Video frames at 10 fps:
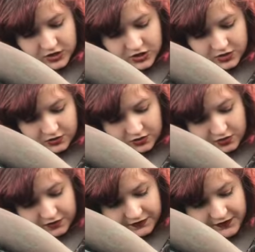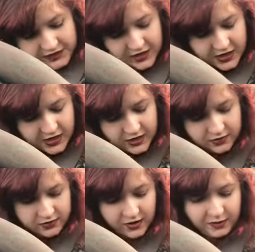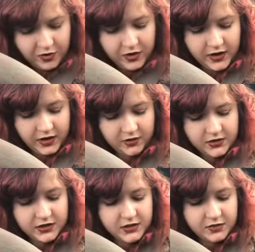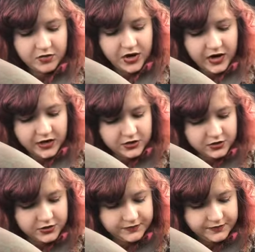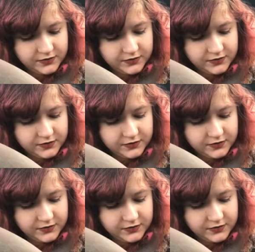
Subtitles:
so the first thing I'm pulling out is a brush